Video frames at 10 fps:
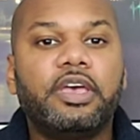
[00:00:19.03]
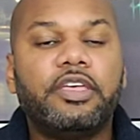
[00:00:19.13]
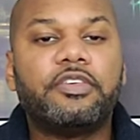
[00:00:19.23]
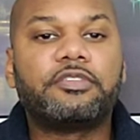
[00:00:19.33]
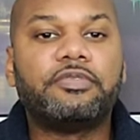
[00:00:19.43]

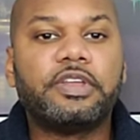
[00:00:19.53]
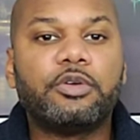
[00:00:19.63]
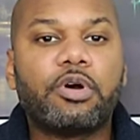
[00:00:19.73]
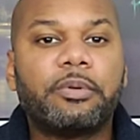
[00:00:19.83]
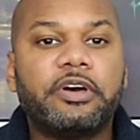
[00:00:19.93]
In this
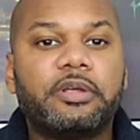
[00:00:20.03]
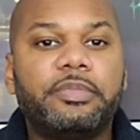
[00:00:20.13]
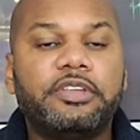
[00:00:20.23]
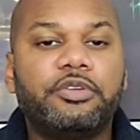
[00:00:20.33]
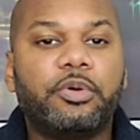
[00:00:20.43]
video, I'm going to
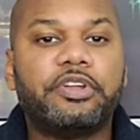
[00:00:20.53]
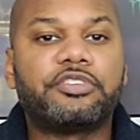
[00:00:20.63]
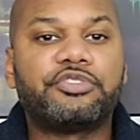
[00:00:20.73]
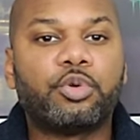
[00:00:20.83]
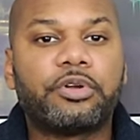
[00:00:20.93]
be doing a
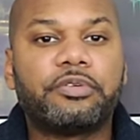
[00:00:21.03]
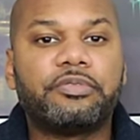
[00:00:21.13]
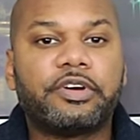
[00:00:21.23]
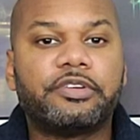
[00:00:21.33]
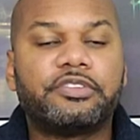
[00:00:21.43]
shorter
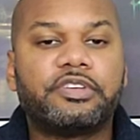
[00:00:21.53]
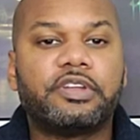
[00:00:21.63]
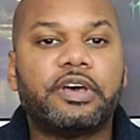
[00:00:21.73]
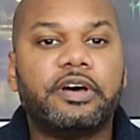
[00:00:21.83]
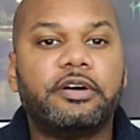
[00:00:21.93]

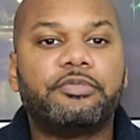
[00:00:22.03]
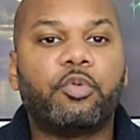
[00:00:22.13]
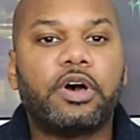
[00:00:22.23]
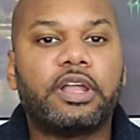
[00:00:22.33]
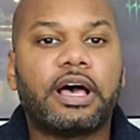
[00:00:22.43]
version of
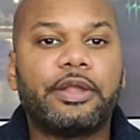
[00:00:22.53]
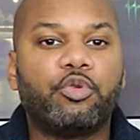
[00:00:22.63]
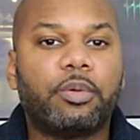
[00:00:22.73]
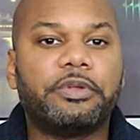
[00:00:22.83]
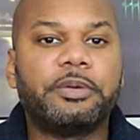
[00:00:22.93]
what I
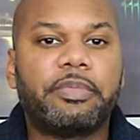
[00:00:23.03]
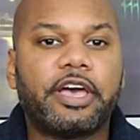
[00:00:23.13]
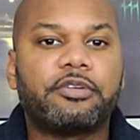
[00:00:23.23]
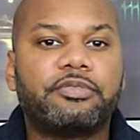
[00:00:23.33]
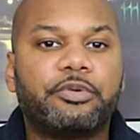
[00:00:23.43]
normally
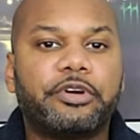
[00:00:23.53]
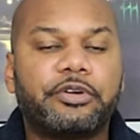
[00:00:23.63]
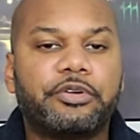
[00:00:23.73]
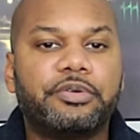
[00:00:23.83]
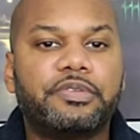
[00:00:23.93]
pack for a
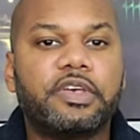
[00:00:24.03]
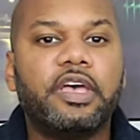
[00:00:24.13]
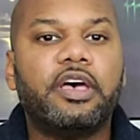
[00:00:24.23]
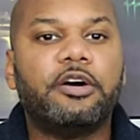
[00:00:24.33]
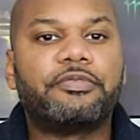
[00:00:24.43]
cruise.
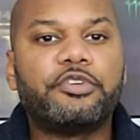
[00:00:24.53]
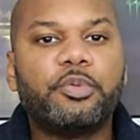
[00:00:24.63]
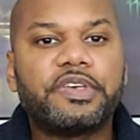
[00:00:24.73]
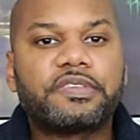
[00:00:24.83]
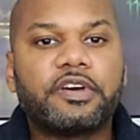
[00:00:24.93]
A few
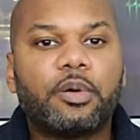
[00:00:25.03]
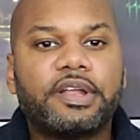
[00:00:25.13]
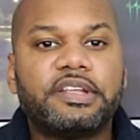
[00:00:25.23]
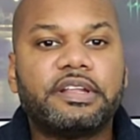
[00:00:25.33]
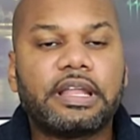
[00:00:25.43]
weeks ago,
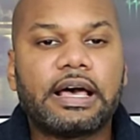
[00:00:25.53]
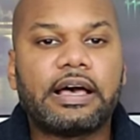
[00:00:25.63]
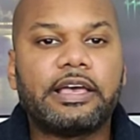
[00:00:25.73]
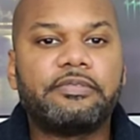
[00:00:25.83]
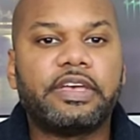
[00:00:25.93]
I did a
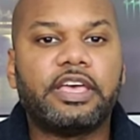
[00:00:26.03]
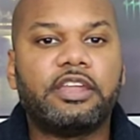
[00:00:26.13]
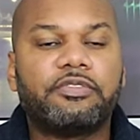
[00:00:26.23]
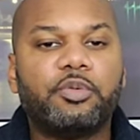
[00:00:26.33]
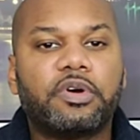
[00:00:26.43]
live,
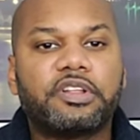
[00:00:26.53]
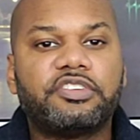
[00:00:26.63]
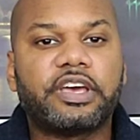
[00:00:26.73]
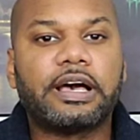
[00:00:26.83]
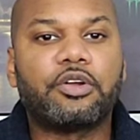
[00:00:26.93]
and if you want
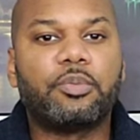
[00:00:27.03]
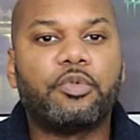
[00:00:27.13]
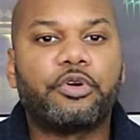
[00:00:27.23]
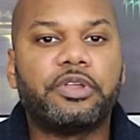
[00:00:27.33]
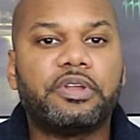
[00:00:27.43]
to check out a
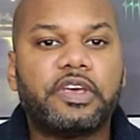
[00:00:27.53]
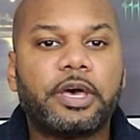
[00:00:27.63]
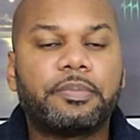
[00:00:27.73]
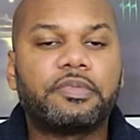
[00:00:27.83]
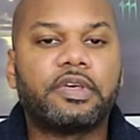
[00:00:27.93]
more
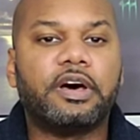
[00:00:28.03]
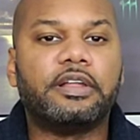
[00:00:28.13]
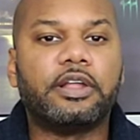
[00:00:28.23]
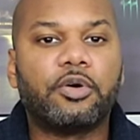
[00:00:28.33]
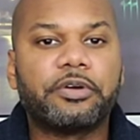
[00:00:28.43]
in-depth, a
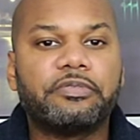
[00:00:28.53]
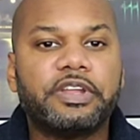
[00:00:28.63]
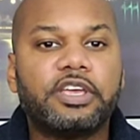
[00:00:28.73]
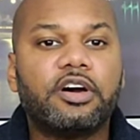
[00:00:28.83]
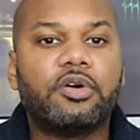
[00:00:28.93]
longer
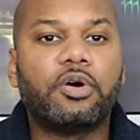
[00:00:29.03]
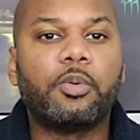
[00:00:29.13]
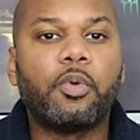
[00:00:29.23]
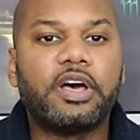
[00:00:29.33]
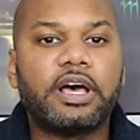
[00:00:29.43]
video
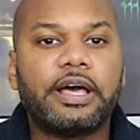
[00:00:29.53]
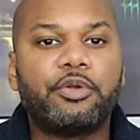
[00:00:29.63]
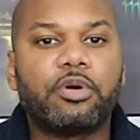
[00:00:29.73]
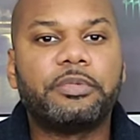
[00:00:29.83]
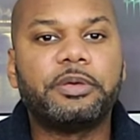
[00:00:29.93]
on what I
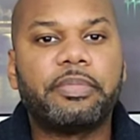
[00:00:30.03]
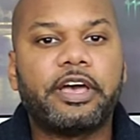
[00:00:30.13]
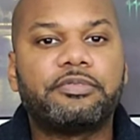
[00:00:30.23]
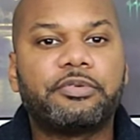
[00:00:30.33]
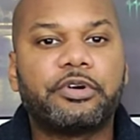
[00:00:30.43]
normally
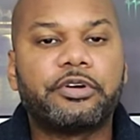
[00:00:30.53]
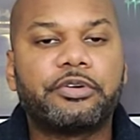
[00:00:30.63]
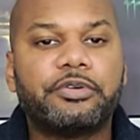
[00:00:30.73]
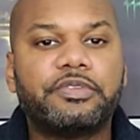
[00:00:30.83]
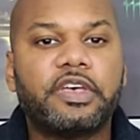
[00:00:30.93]
pack for a
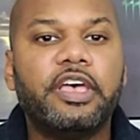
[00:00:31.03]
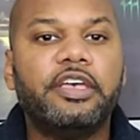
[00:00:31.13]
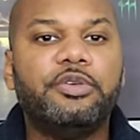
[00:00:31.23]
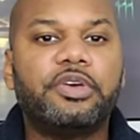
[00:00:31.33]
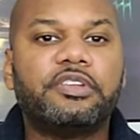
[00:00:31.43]
cruise,
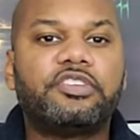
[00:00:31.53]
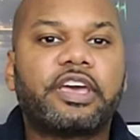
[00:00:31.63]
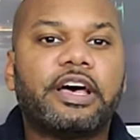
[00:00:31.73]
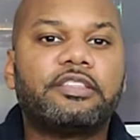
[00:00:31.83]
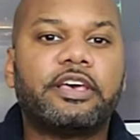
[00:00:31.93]
you can
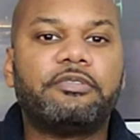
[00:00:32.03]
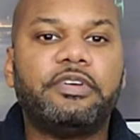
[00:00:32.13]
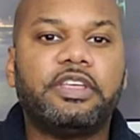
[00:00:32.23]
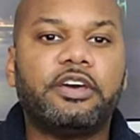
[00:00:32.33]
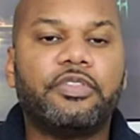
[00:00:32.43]
check out that
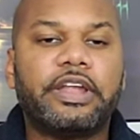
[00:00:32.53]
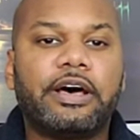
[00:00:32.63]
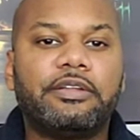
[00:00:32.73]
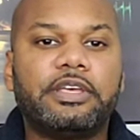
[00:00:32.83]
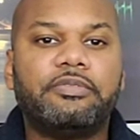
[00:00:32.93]
video that
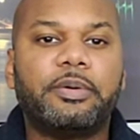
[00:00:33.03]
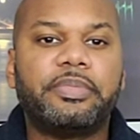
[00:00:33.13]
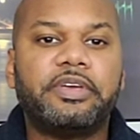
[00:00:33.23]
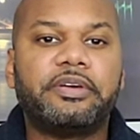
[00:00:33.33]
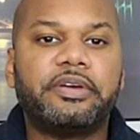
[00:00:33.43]
I'll leave
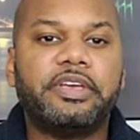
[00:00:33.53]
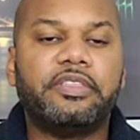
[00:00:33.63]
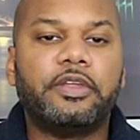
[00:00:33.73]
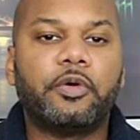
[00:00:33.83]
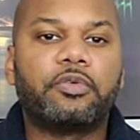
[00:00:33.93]
up here
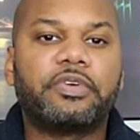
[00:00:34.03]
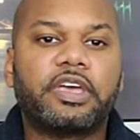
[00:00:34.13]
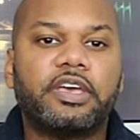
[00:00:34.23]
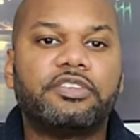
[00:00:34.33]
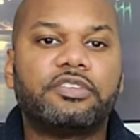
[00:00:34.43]
in the
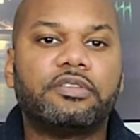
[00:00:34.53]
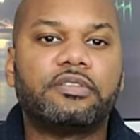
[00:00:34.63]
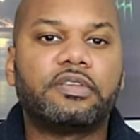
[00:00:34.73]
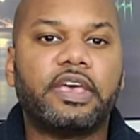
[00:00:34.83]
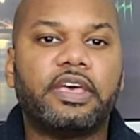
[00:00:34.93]

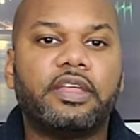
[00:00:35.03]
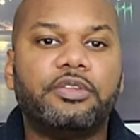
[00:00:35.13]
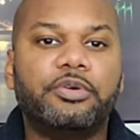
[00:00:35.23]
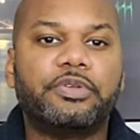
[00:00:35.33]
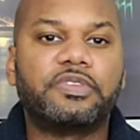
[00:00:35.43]
notifications,
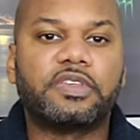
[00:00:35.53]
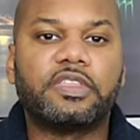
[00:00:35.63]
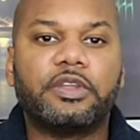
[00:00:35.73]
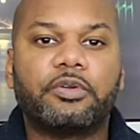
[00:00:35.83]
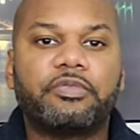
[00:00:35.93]
and you'll see
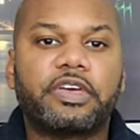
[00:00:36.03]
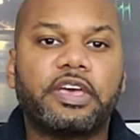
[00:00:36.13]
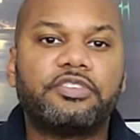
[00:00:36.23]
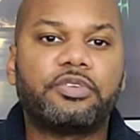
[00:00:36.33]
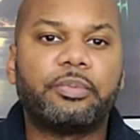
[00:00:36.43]
the
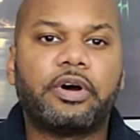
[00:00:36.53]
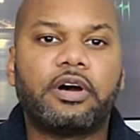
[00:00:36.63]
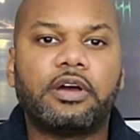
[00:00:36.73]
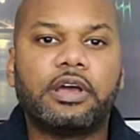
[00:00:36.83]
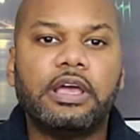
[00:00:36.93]
notification
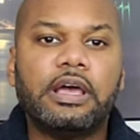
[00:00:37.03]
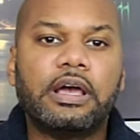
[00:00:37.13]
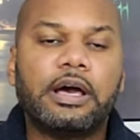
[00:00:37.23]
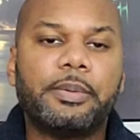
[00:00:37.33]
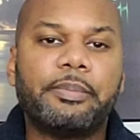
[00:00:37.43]
bar
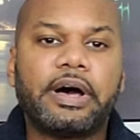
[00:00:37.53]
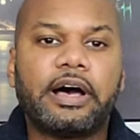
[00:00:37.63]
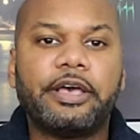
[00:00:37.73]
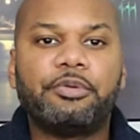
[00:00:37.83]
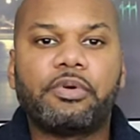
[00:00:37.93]
come
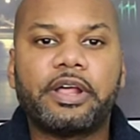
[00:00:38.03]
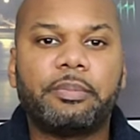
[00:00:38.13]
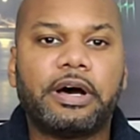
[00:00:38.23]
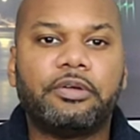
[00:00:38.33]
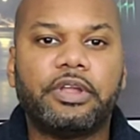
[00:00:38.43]
by right
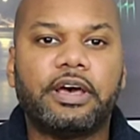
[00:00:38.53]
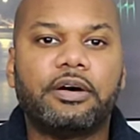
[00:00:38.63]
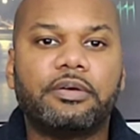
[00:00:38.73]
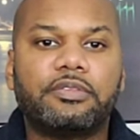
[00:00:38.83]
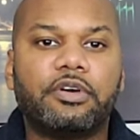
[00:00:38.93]
about
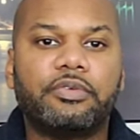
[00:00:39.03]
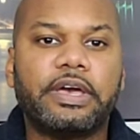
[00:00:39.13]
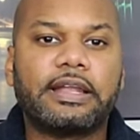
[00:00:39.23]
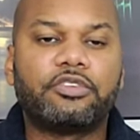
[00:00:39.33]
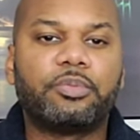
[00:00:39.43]
now. So if you
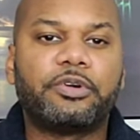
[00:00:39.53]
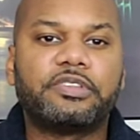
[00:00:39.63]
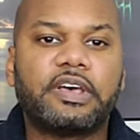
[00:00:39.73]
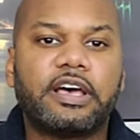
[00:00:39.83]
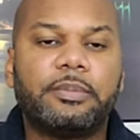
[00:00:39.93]
got a little more
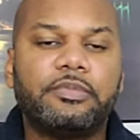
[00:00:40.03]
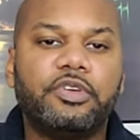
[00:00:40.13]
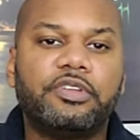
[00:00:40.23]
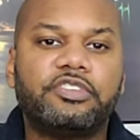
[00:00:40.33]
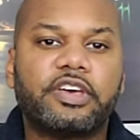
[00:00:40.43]
time,
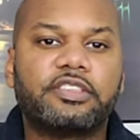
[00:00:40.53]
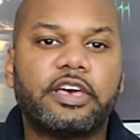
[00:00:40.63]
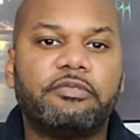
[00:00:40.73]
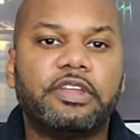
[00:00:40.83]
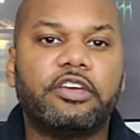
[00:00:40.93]
you can check
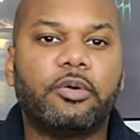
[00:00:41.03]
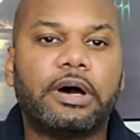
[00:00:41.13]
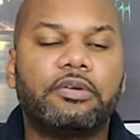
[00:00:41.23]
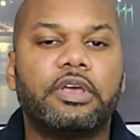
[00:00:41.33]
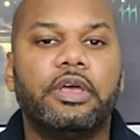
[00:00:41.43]
that video
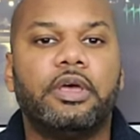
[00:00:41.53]
out.